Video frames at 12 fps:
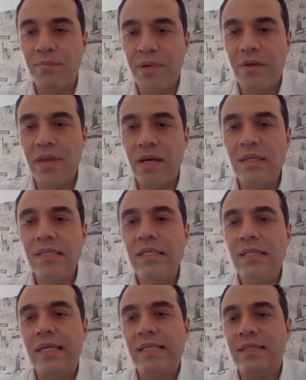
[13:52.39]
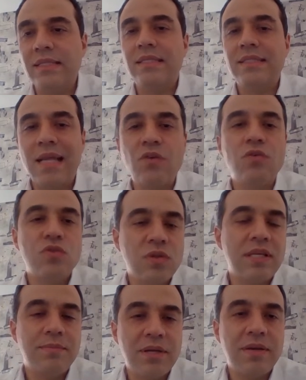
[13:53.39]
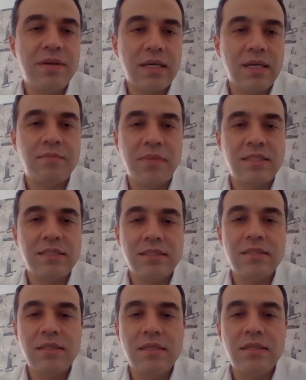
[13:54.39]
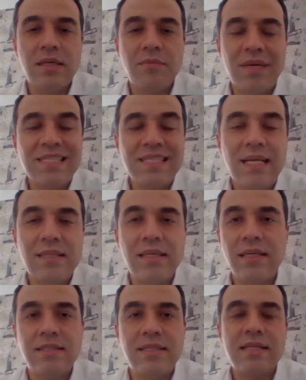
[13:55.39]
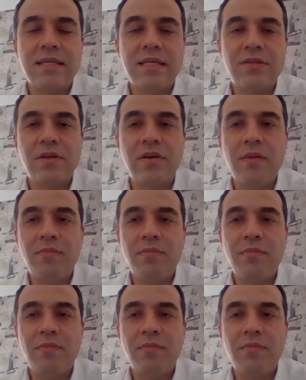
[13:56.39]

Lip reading: the conditions for non-conventional renewable energies,